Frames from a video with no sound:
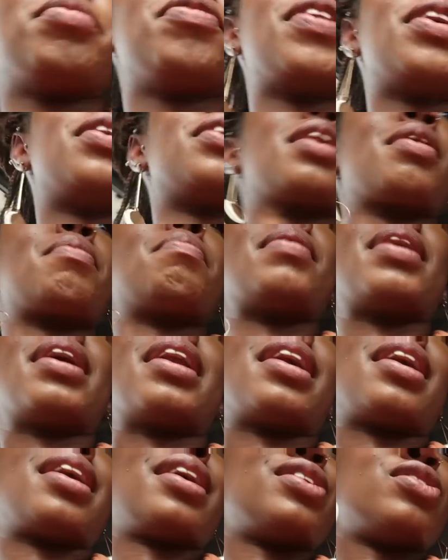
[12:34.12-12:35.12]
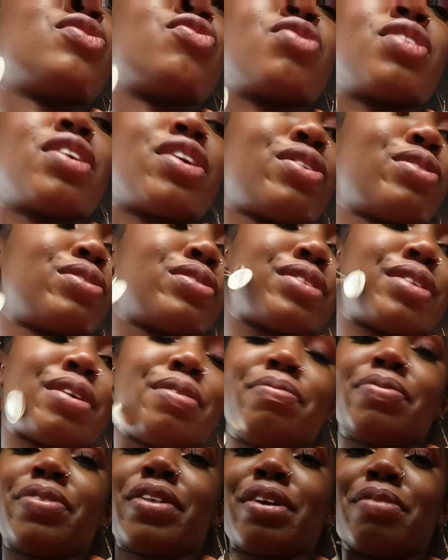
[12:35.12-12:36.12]
I'm even gonna buy like a drink or
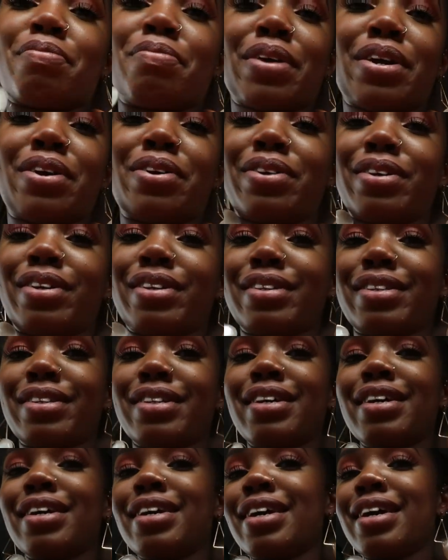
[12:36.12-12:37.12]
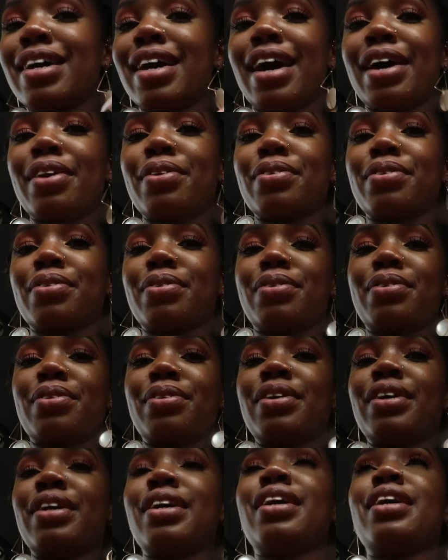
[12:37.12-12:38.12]
something, because I don't
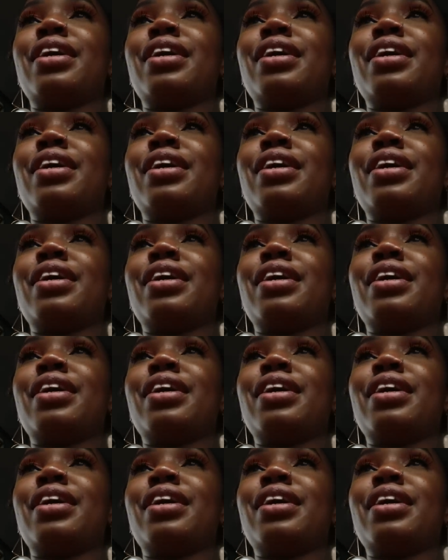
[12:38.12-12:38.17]
know.